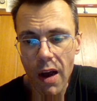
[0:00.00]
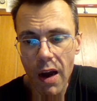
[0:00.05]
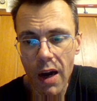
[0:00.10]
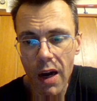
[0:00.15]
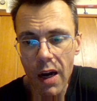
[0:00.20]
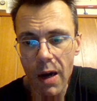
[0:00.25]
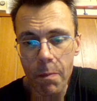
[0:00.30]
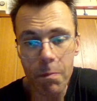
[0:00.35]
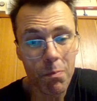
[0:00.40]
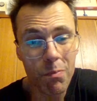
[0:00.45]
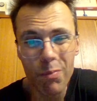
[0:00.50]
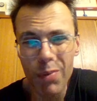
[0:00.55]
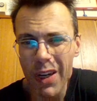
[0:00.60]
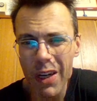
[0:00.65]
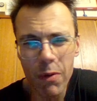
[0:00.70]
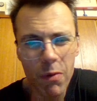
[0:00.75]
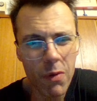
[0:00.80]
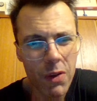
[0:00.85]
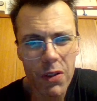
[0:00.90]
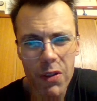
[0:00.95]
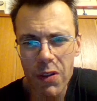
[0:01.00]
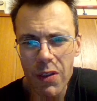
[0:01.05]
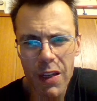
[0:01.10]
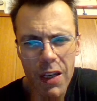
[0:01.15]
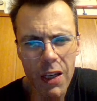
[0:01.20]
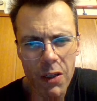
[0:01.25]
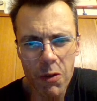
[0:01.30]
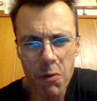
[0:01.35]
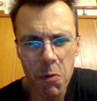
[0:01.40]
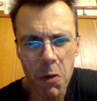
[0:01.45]
Uh, but it was,
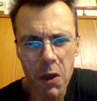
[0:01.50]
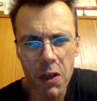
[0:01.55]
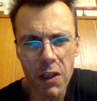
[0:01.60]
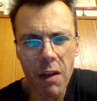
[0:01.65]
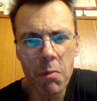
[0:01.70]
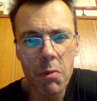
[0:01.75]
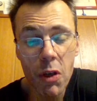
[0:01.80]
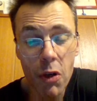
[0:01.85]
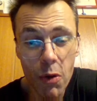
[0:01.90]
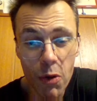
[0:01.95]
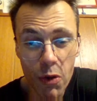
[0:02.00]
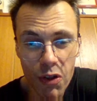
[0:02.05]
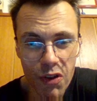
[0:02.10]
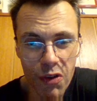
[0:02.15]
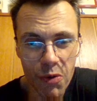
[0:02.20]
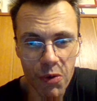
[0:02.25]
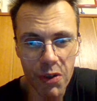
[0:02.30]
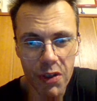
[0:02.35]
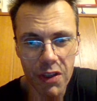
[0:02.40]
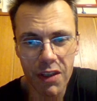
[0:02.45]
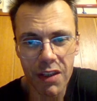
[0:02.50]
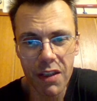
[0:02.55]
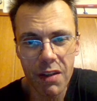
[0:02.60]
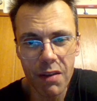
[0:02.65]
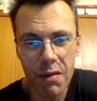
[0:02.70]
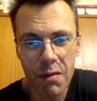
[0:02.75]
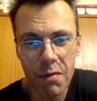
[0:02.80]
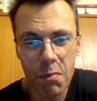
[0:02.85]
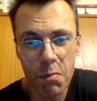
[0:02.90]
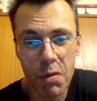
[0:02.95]
guess what? I'm used to it
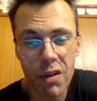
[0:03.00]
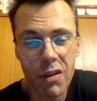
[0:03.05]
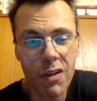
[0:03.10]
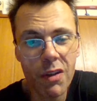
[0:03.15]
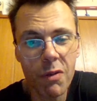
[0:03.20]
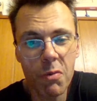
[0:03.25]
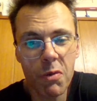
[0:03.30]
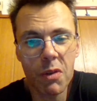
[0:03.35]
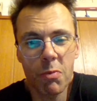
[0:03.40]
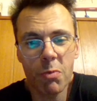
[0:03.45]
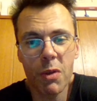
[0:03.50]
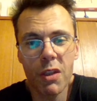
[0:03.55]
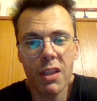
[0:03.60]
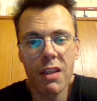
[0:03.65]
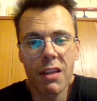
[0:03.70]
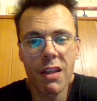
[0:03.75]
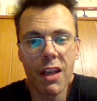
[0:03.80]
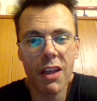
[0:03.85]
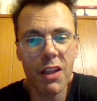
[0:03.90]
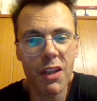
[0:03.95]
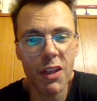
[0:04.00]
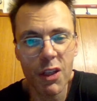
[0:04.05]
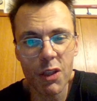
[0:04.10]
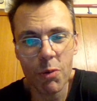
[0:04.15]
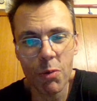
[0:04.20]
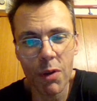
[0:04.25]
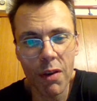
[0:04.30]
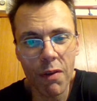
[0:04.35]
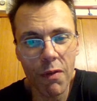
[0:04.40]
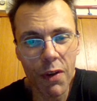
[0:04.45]
because it was with like this
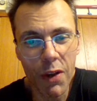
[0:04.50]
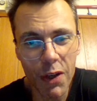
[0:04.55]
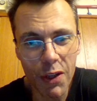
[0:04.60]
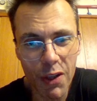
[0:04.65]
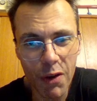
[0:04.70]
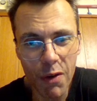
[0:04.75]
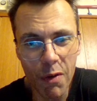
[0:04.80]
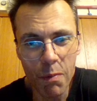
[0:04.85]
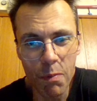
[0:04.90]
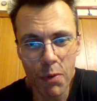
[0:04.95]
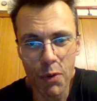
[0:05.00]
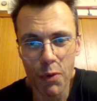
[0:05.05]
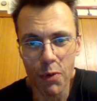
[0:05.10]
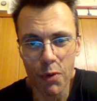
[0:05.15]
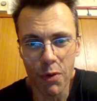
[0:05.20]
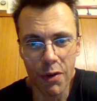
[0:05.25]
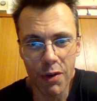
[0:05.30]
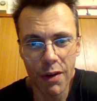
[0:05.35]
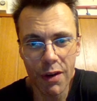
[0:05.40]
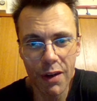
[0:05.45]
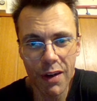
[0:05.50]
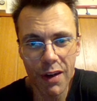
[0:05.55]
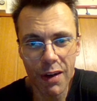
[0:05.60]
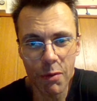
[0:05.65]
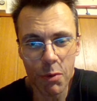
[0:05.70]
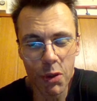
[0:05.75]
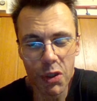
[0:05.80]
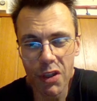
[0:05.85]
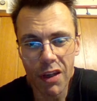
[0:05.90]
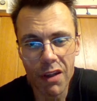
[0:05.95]
with every other computer. It
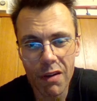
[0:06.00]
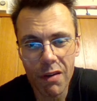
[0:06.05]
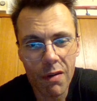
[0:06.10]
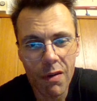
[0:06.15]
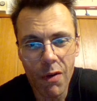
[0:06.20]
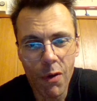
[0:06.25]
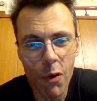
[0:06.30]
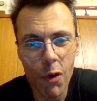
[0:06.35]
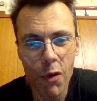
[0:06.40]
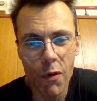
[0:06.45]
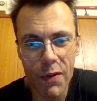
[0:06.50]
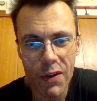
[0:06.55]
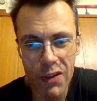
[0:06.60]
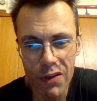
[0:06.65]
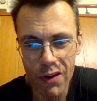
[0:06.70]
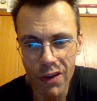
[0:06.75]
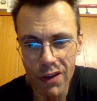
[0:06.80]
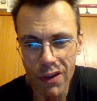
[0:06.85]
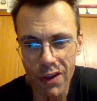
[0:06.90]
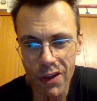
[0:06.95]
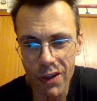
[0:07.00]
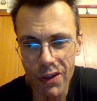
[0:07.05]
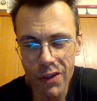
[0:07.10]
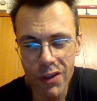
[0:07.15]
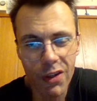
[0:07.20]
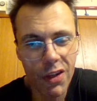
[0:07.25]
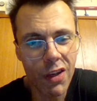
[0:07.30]
was like always like this.